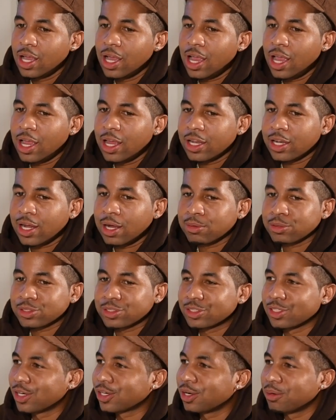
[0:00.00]
And I was
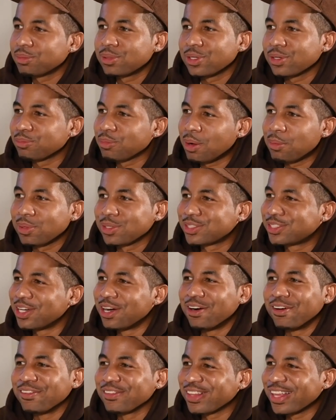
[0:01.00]
stuck up there by myself.